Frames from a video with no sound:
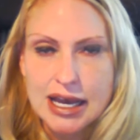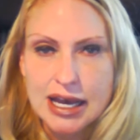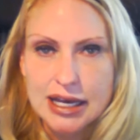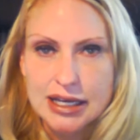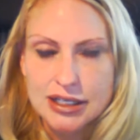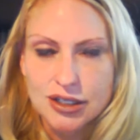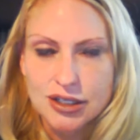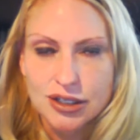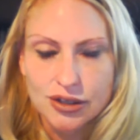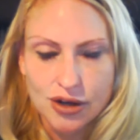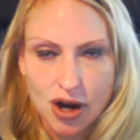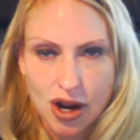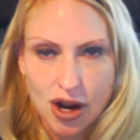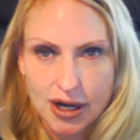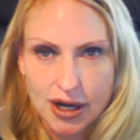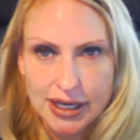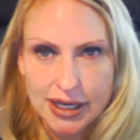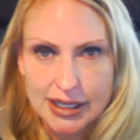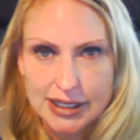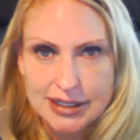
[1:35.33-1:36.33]
to your
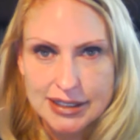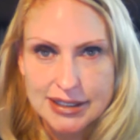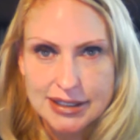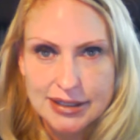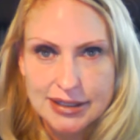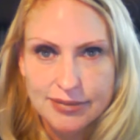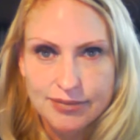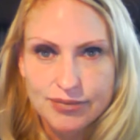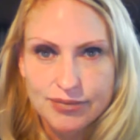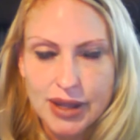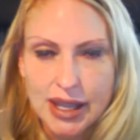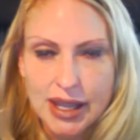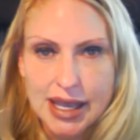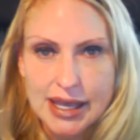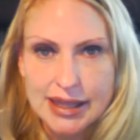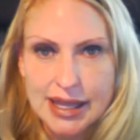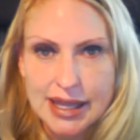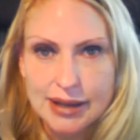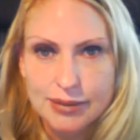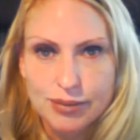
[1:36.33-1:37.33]
audience, and
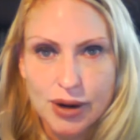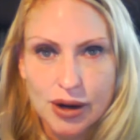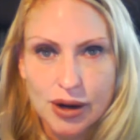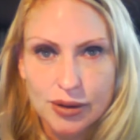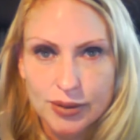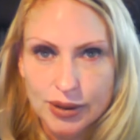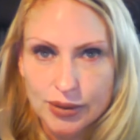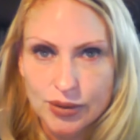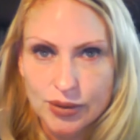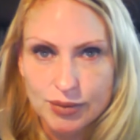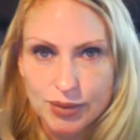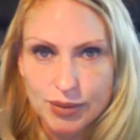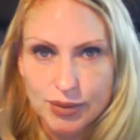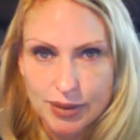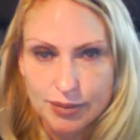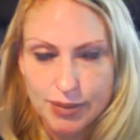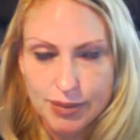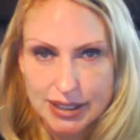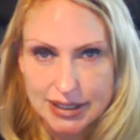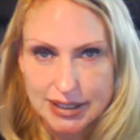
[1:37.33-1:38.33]
that probably would be the
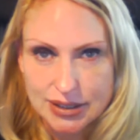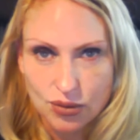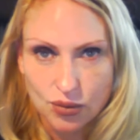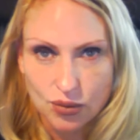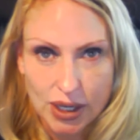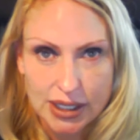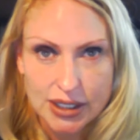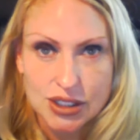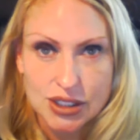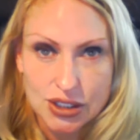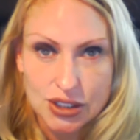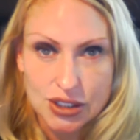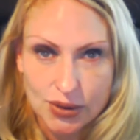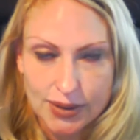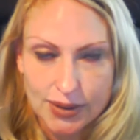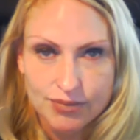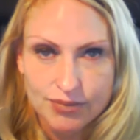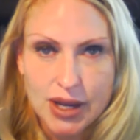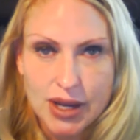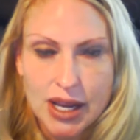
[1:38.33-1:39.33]
best way to do
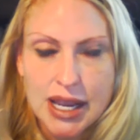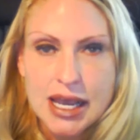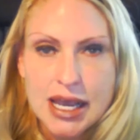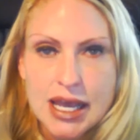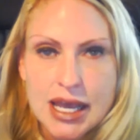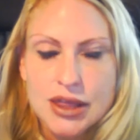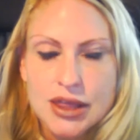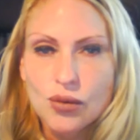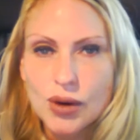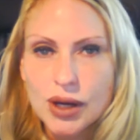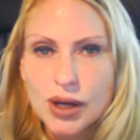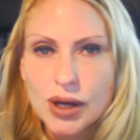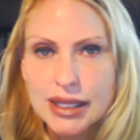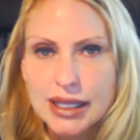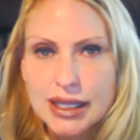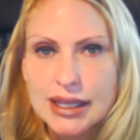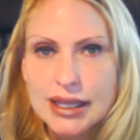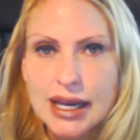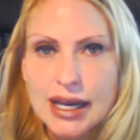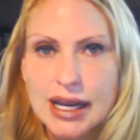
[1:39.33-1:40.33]
it. The one thing
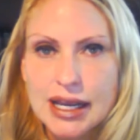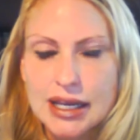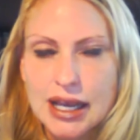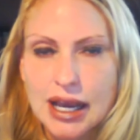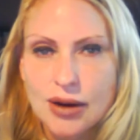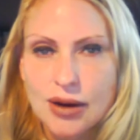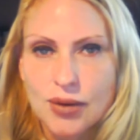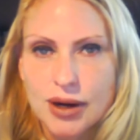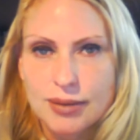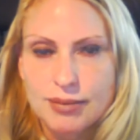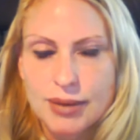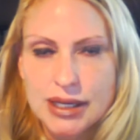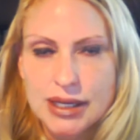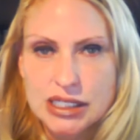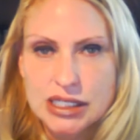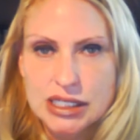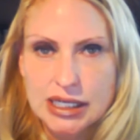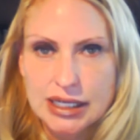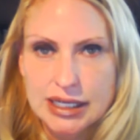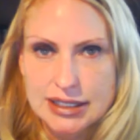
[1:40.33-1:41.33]
that I want to
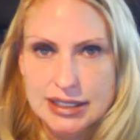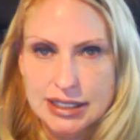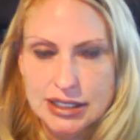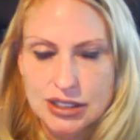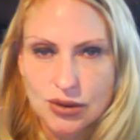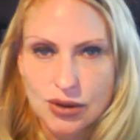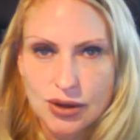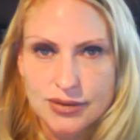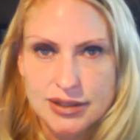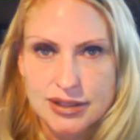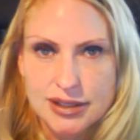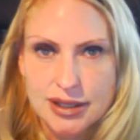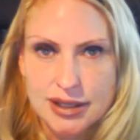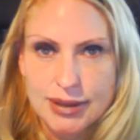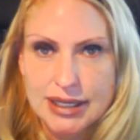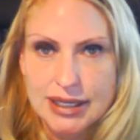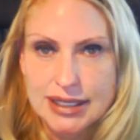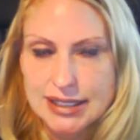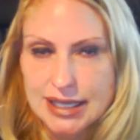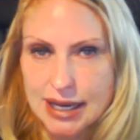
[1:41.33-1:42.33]
mention, because I do have some
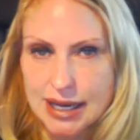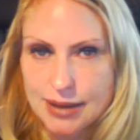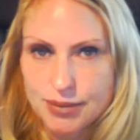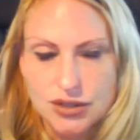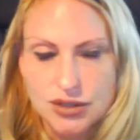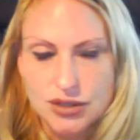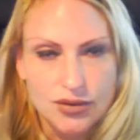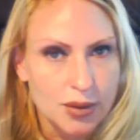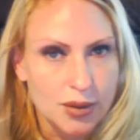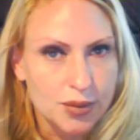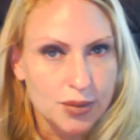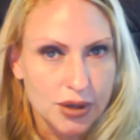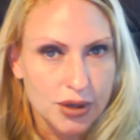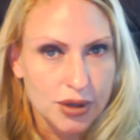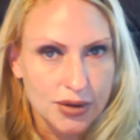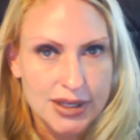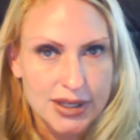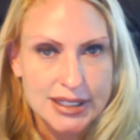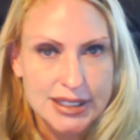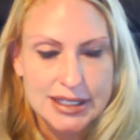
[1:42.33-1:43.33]
examples from a
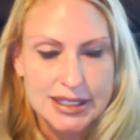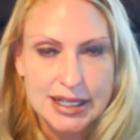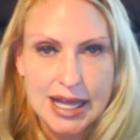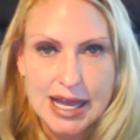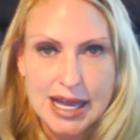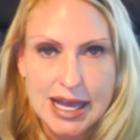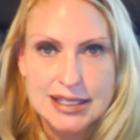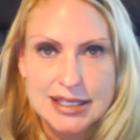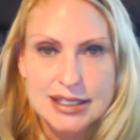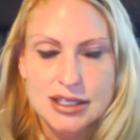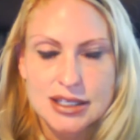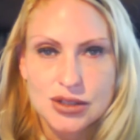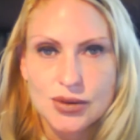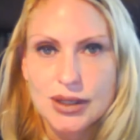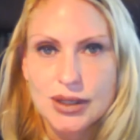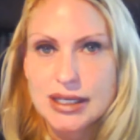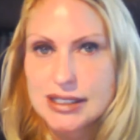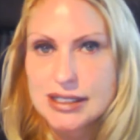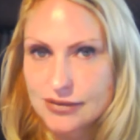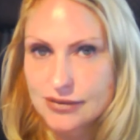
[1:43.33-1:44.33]
previous class doing
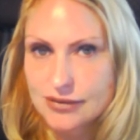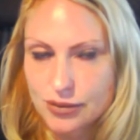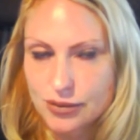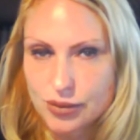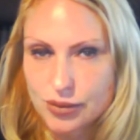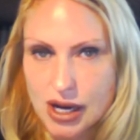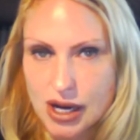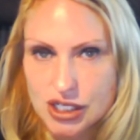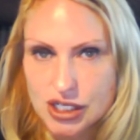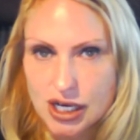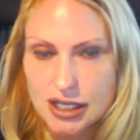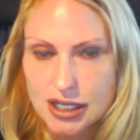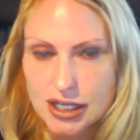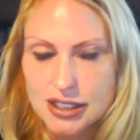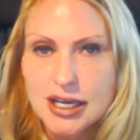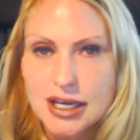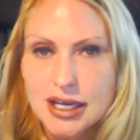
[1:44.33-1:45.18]
a different project,